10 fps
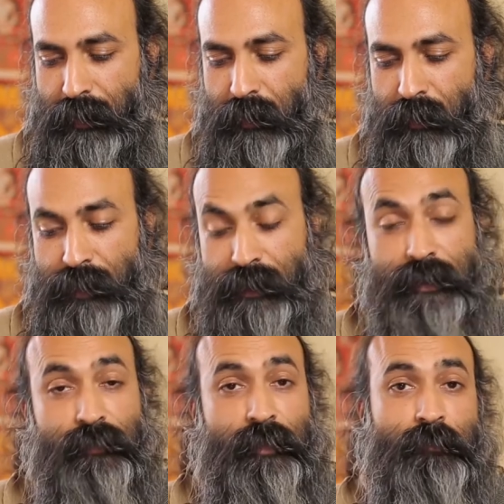You know,
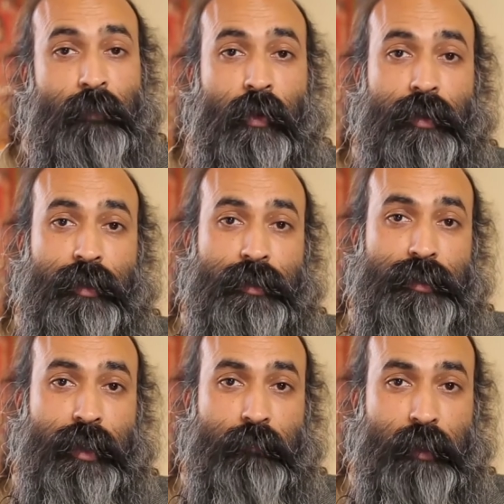Jesus was born in a
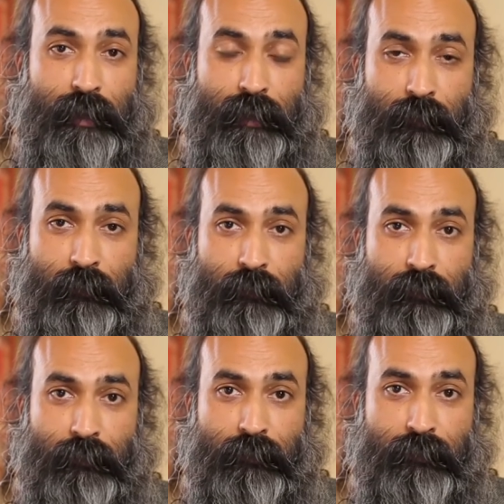stable
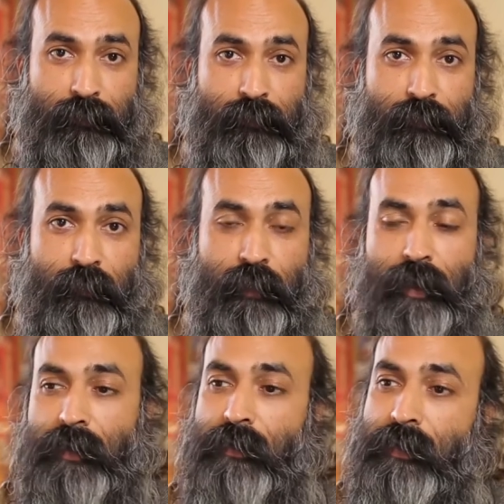
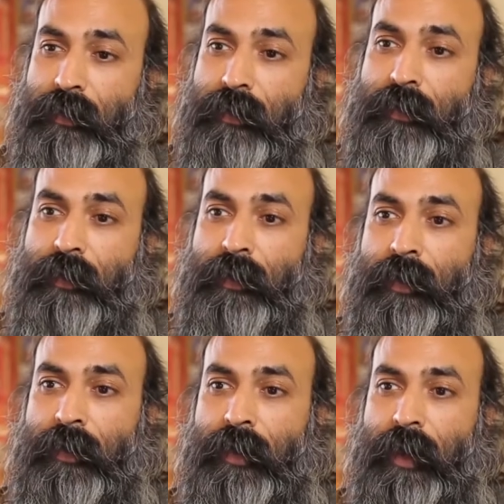where
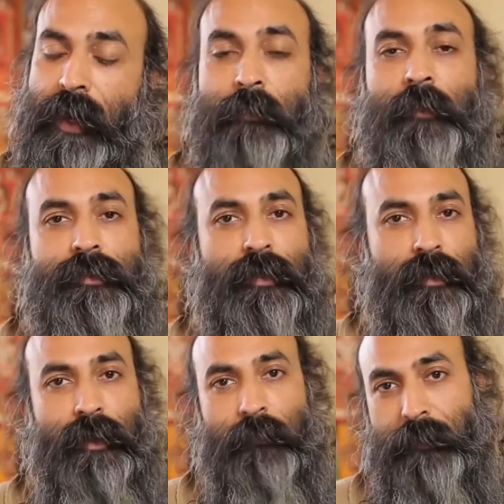animals are
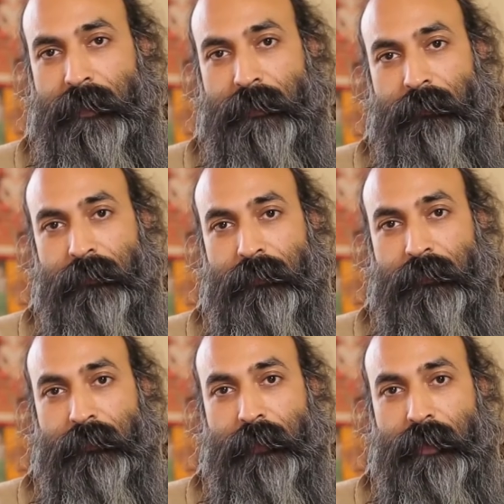kept.
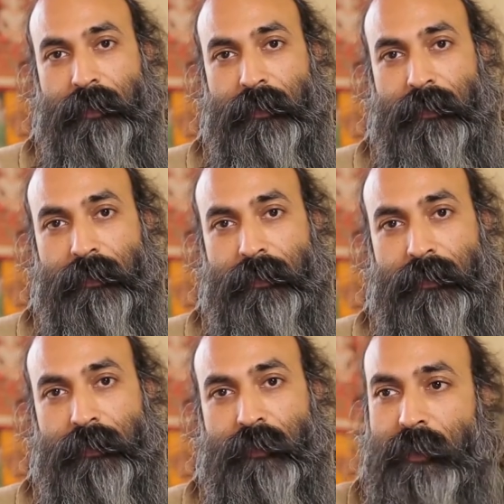Yeah.
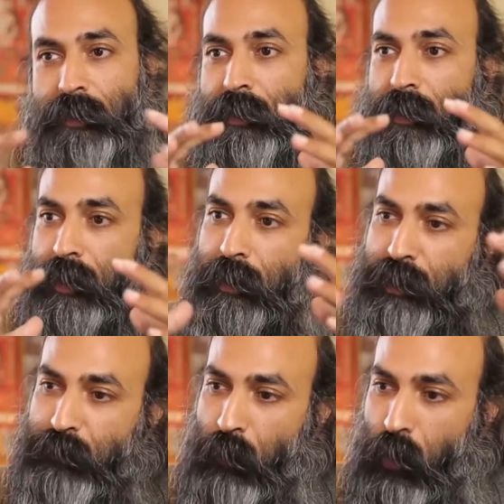So in a in a
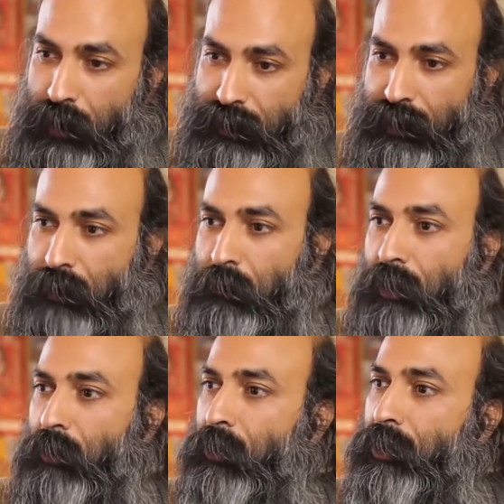small
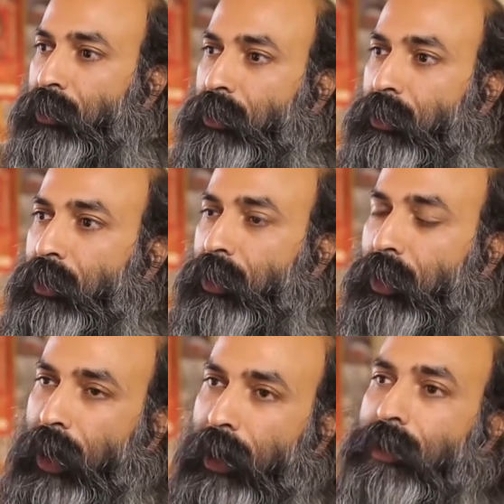stable where
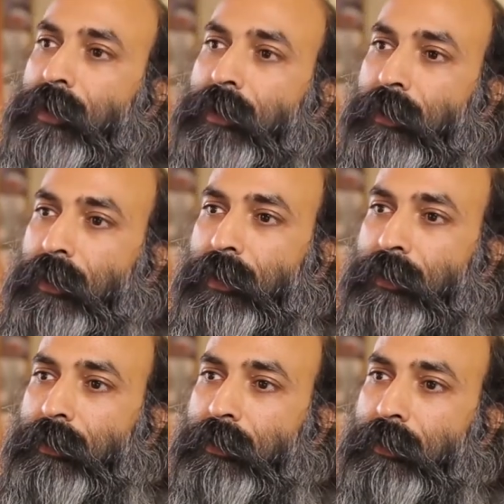cattle
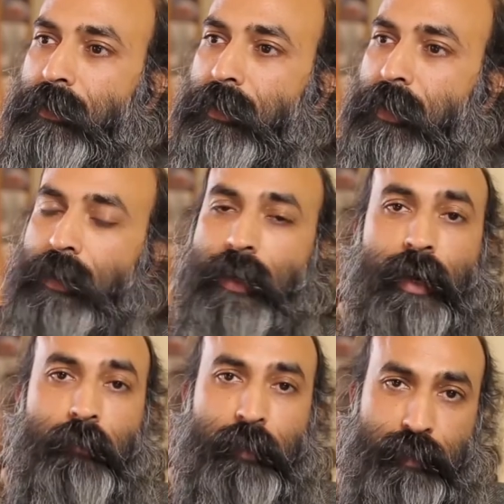are are
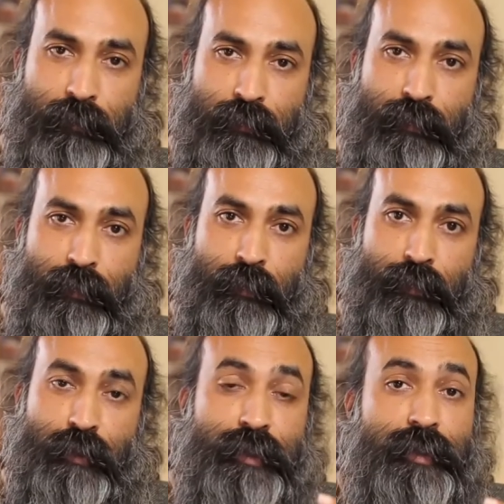kept,
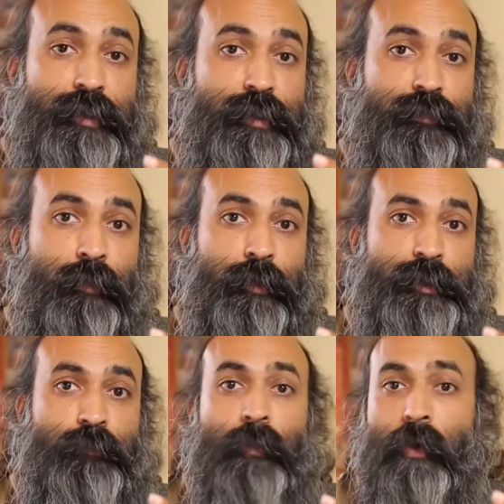Jesus
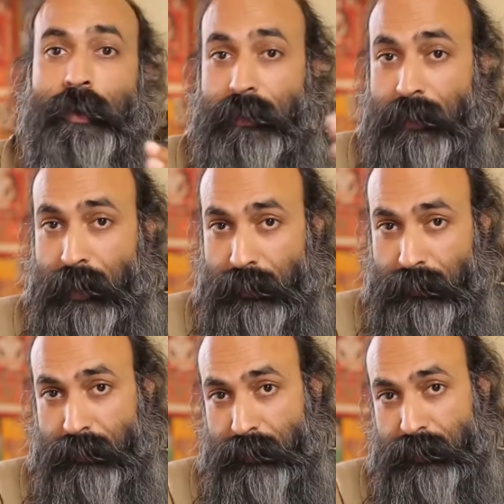was born in that
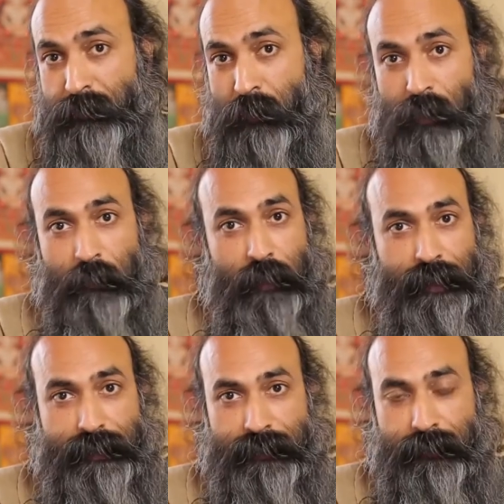small
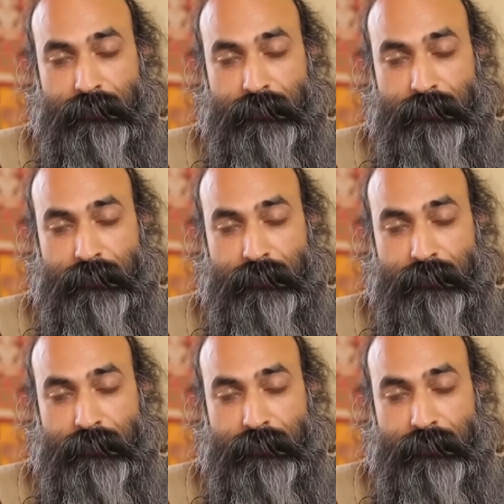place,